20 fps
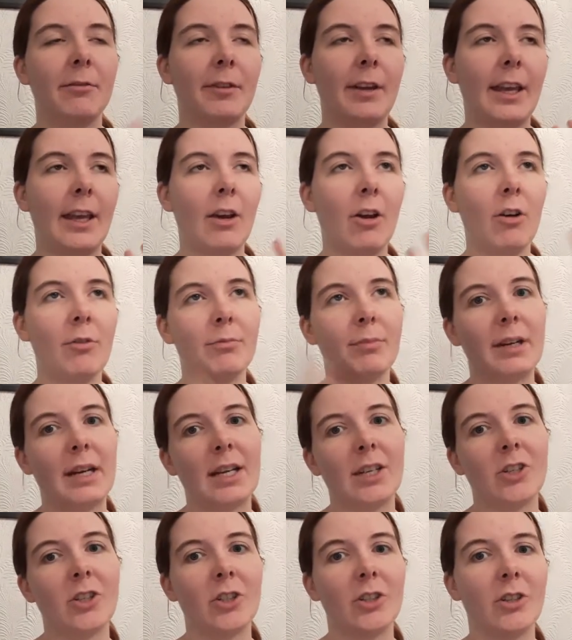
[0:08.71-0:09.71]
a
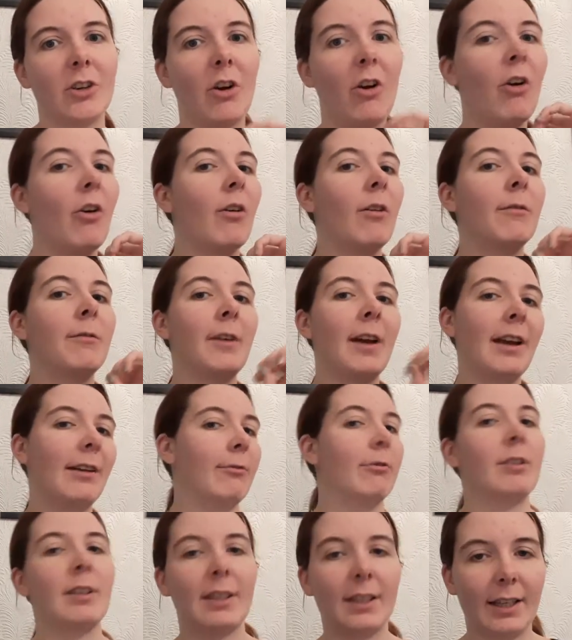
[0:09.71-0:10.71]
combination of
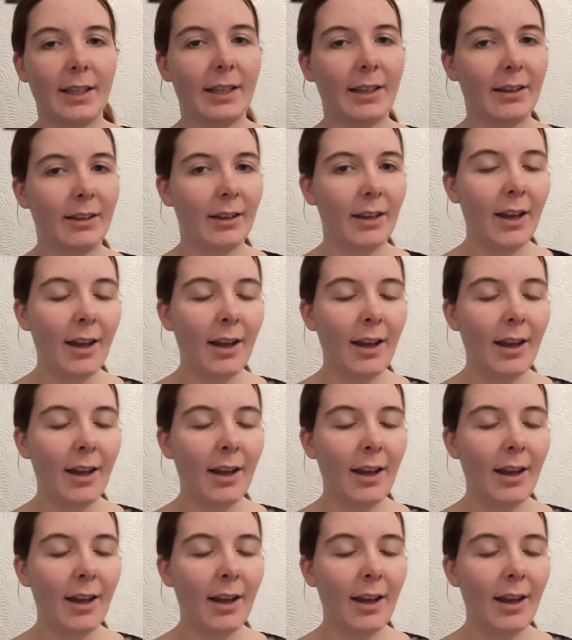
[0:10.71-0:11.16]
everything.